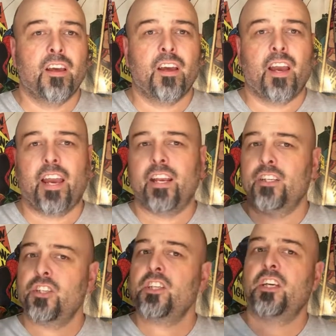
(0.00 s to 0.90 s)
and it
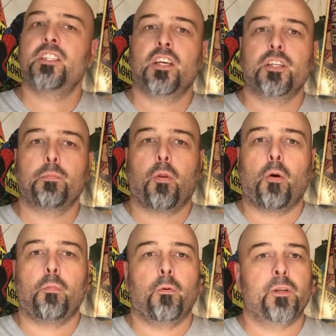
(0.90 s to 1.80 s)
just hits those
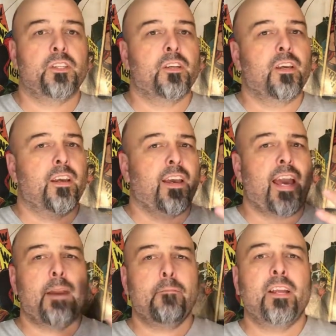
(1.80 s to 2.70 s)
plot points.
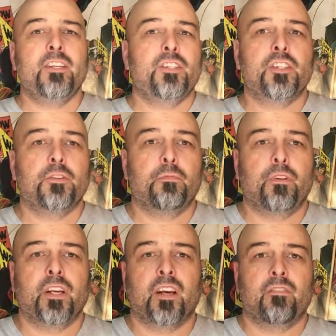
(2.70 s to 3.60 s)
It manages to
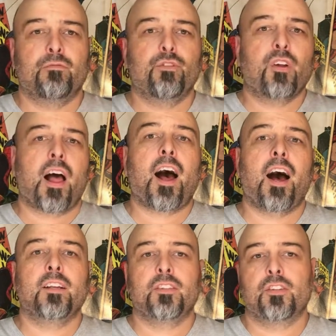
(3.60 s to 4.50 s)
bring a real
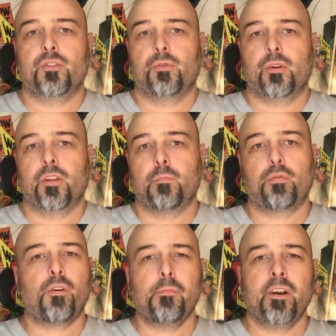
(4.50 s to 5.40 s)
heart to the story that
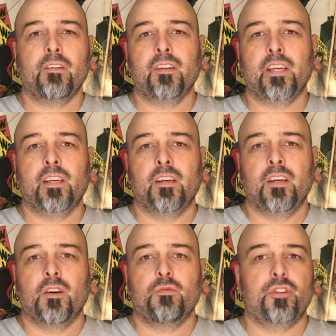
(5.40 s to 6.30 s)
primarily
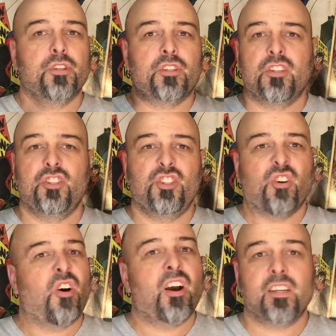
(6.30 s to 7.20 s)
was just a
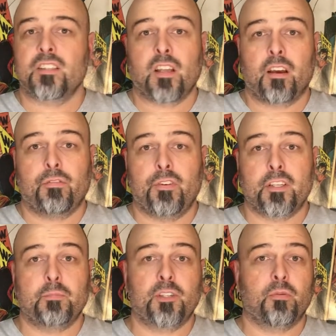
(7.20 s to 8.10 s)
giant
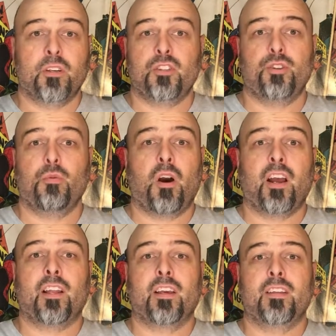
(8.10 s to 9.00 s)
slugfest between two
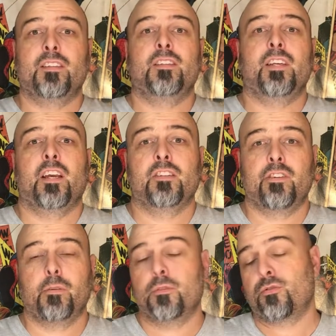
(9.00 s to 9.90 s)
aliens in
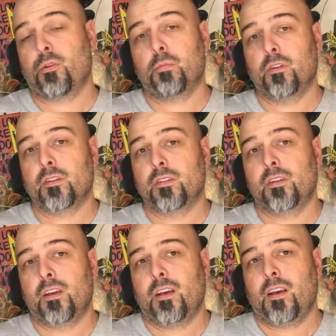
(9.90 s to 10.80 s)
downtown Metropolis.
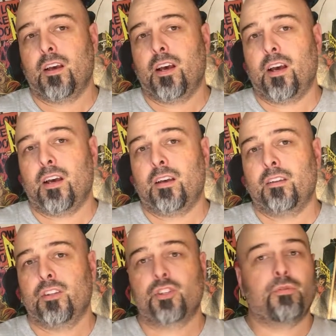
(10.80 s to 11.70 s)
The
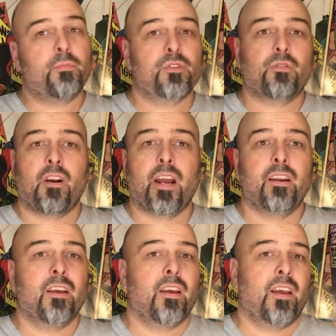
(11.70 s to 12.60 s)
script was
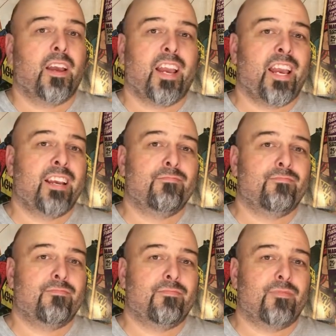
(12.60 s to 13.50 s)
great, and
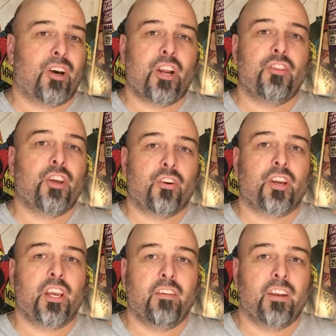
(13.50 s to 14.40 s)
I don't think I could give it